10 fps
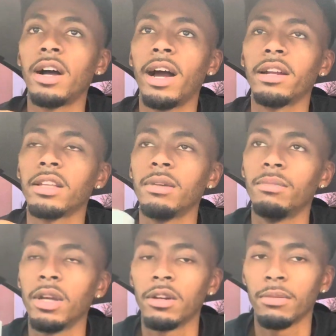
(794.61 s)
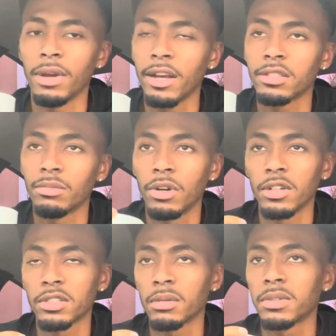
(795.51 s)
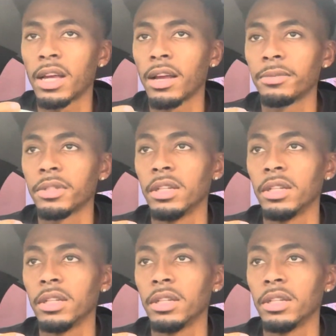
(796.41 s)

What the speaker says: how to get better at basketball sometimes.